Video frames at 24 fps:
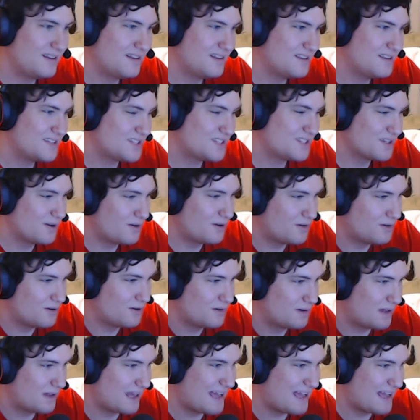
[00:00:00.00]
so
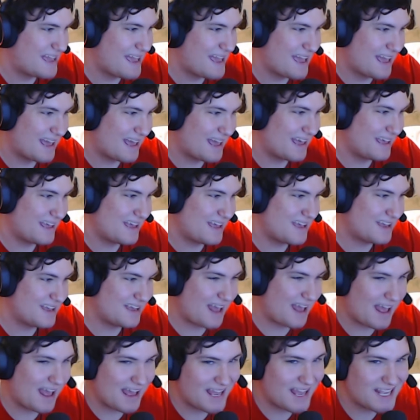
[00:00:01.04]
I
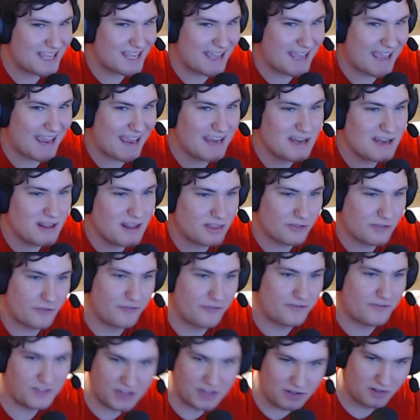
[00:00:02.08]
hated the
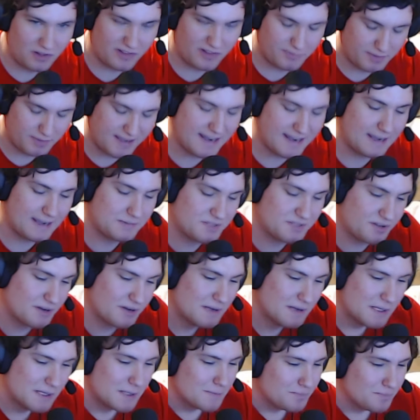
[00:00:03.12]
feel of Black Ops 3.
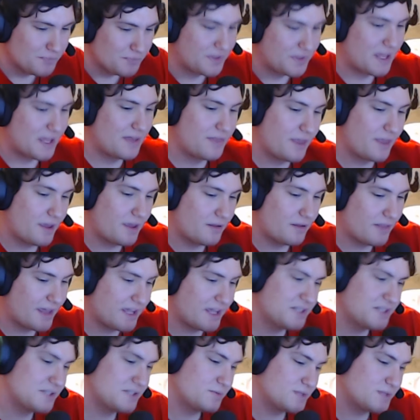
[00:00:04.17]
And then, like I
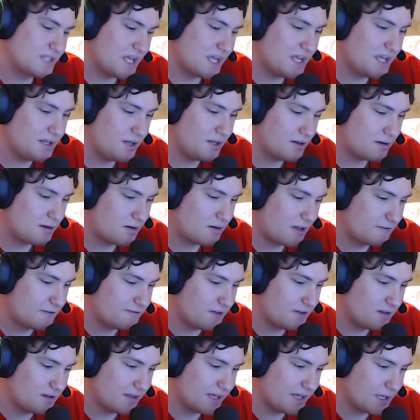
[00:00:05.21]
was saying, I
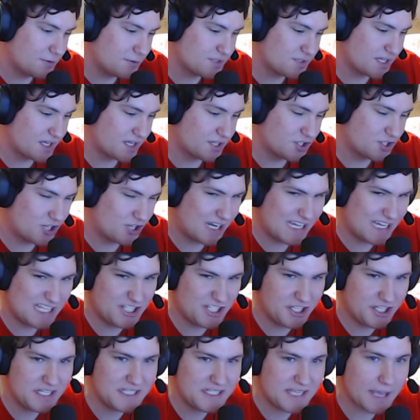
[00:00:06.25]
felt like it was like a Chuck E.
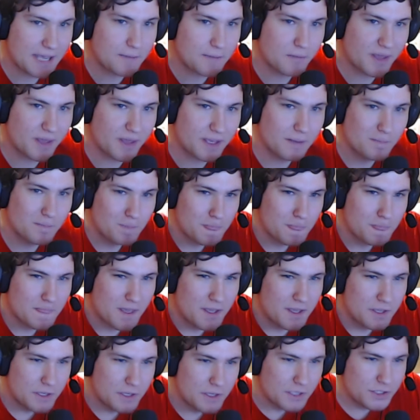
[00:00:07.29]
Cheese game. Like,
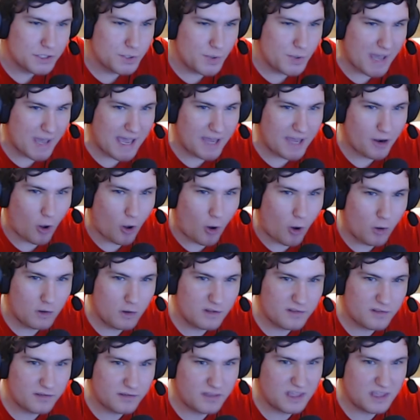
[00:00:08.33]
you had all
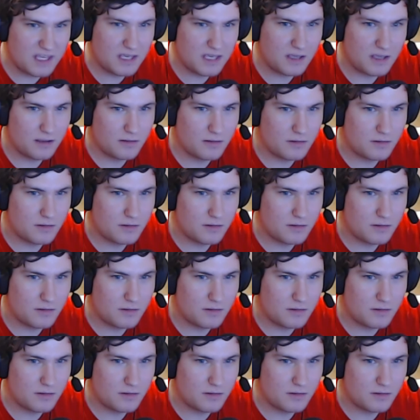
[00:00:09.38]
of the,